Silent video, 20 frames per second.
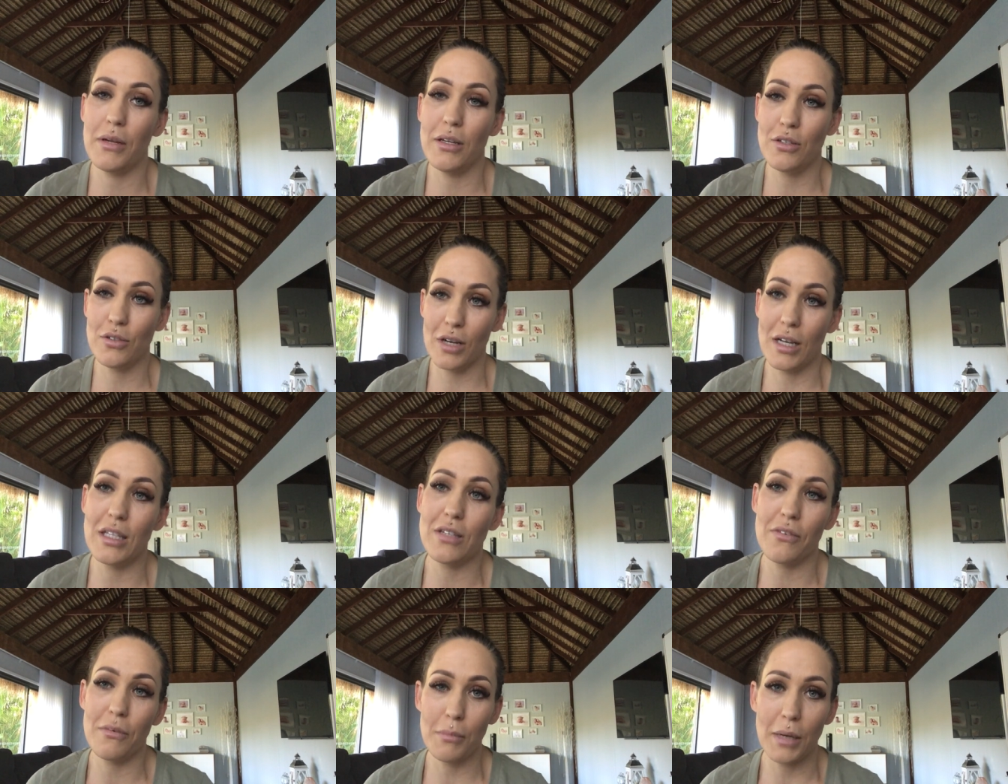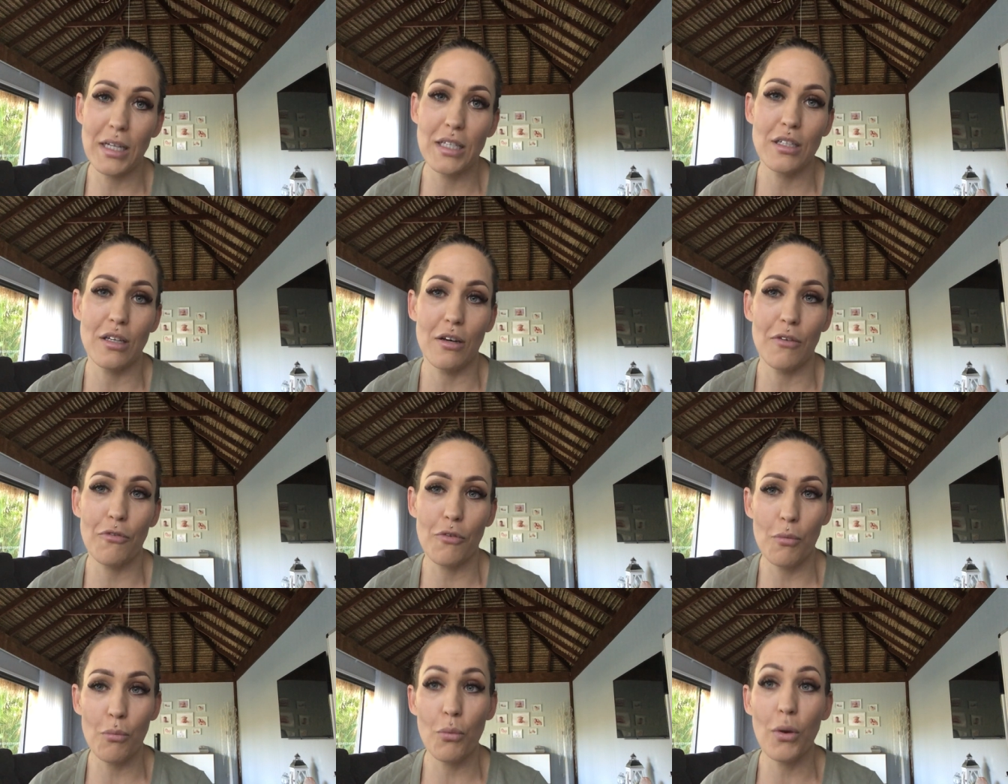and
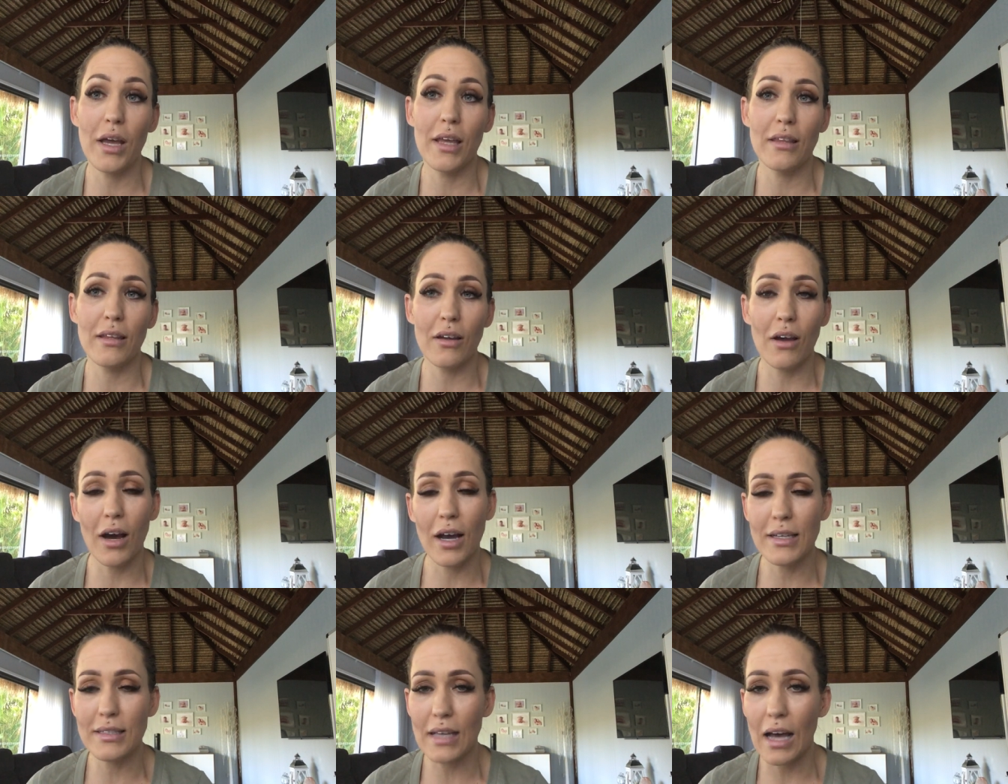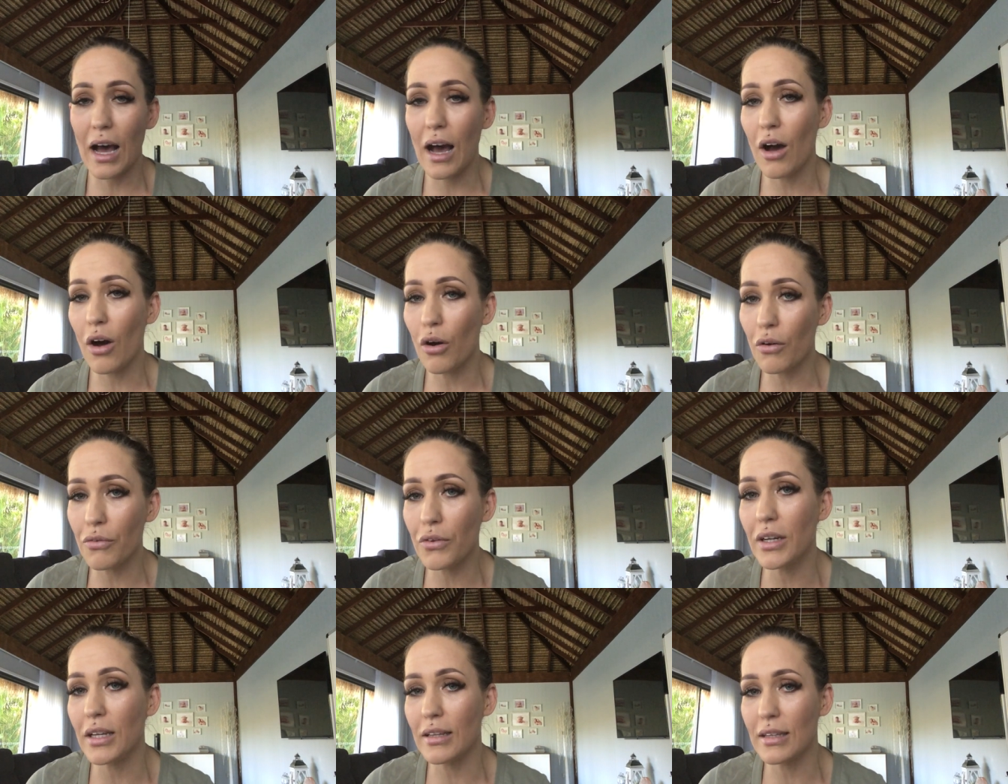transformation from where the guys are
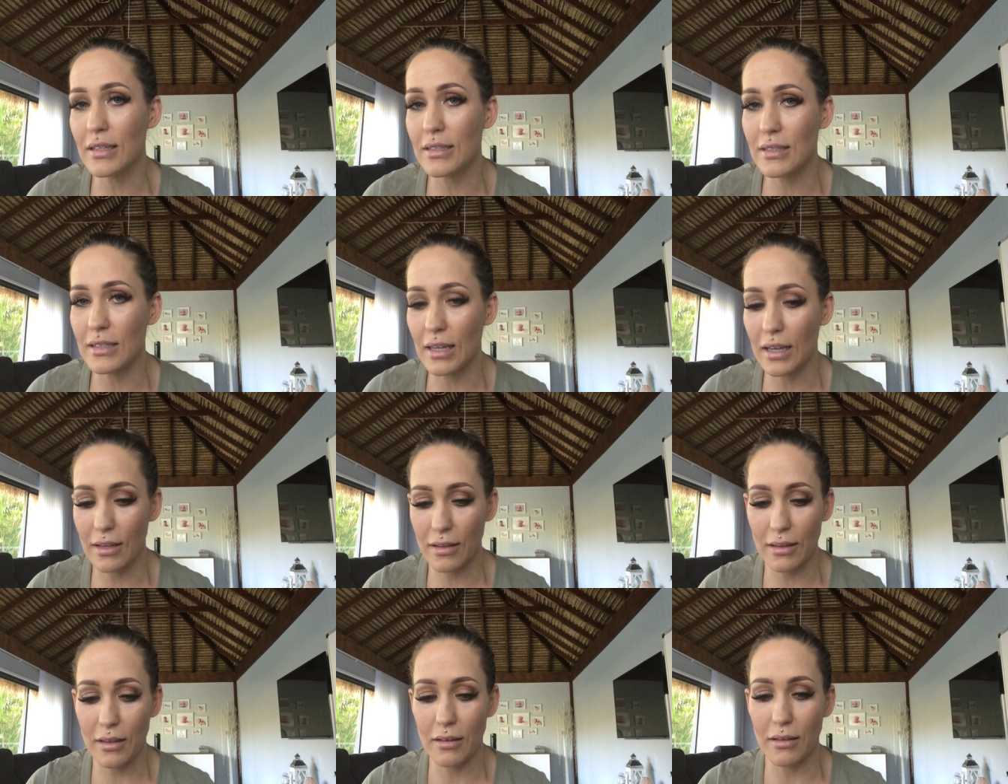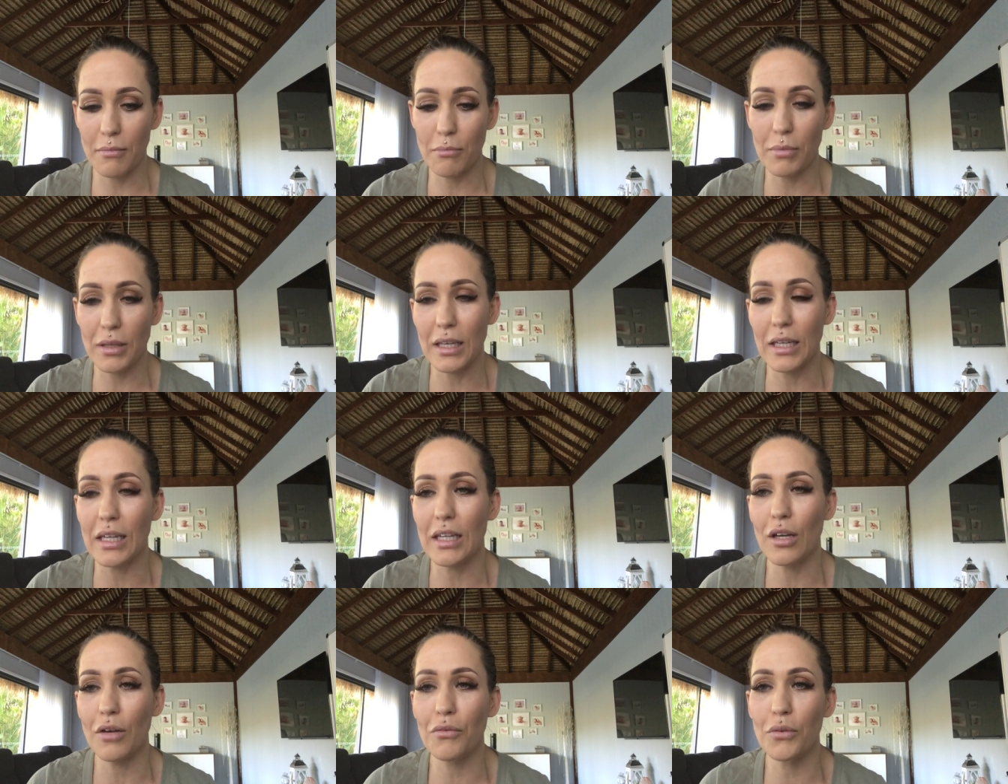often at the
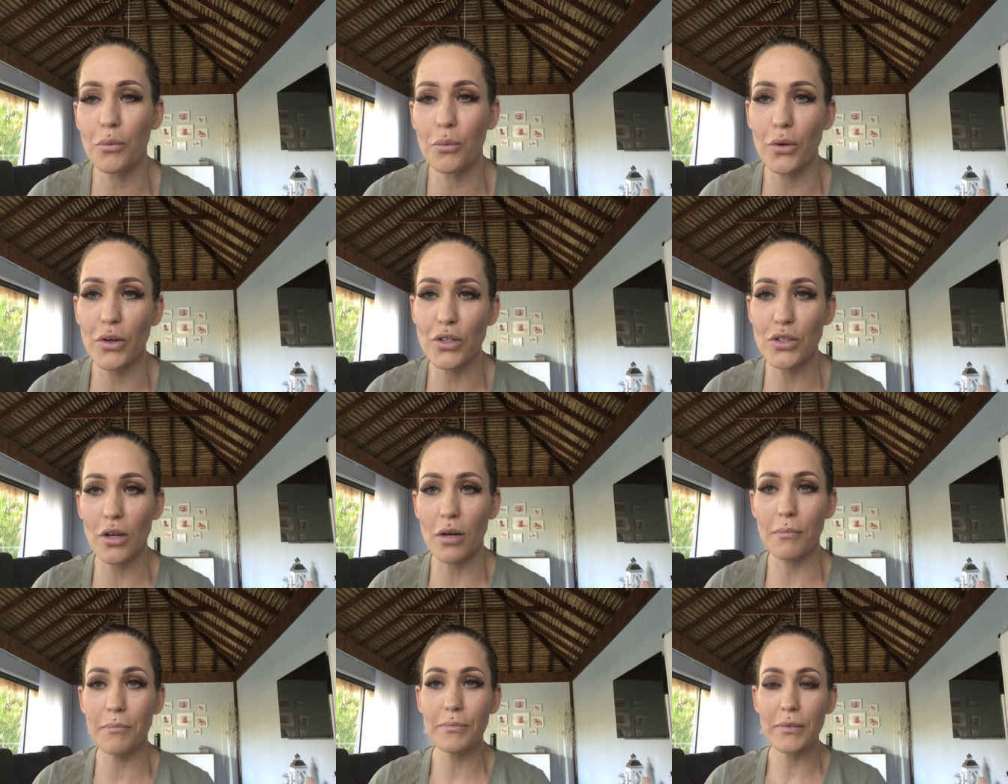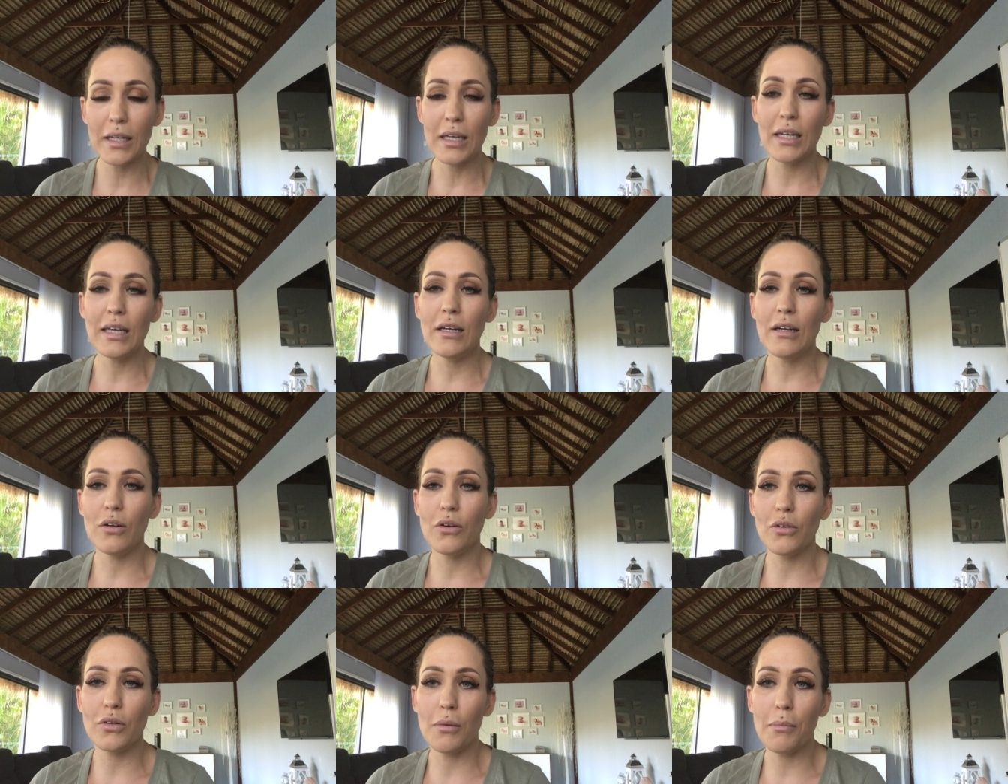beginning of the workshop,
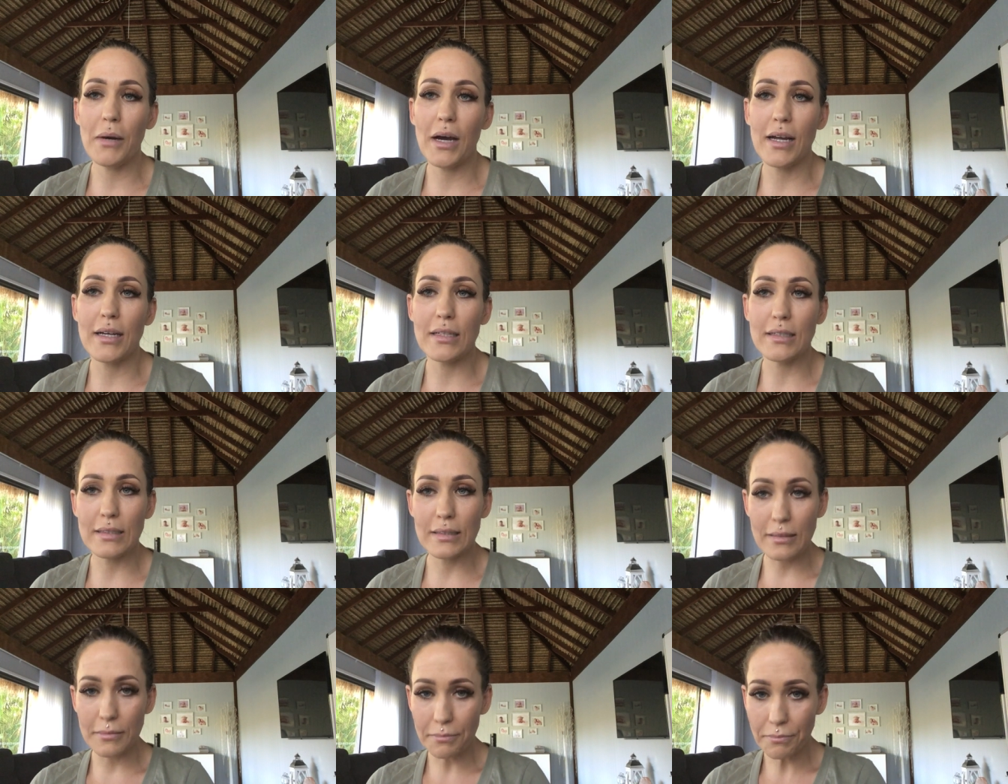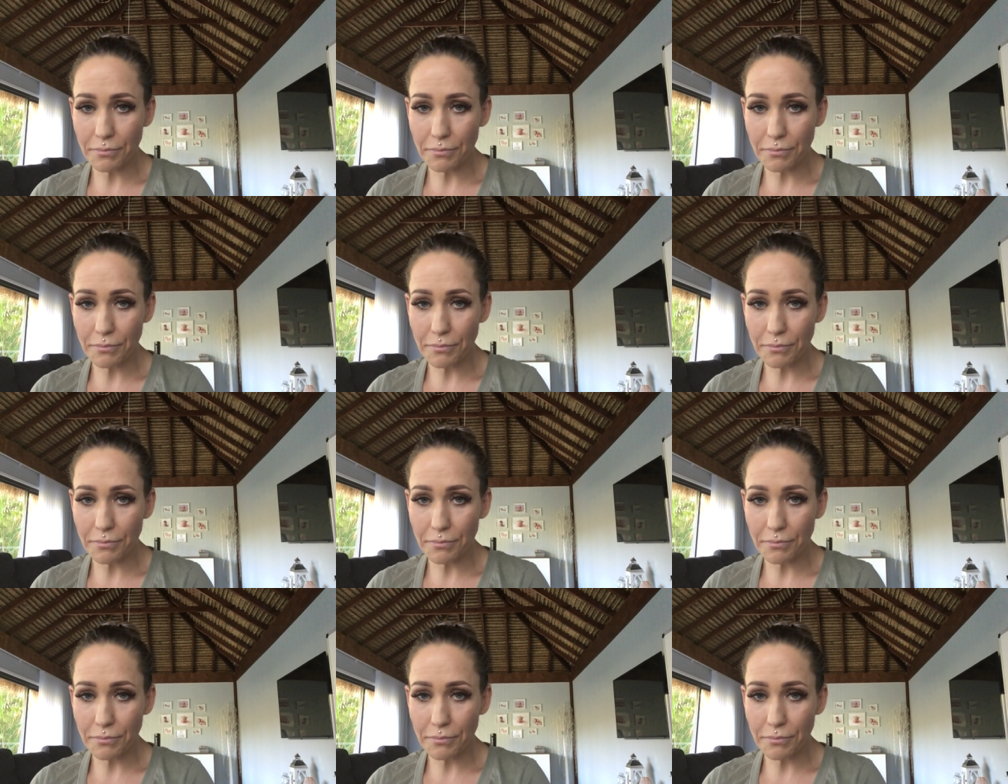or the partners.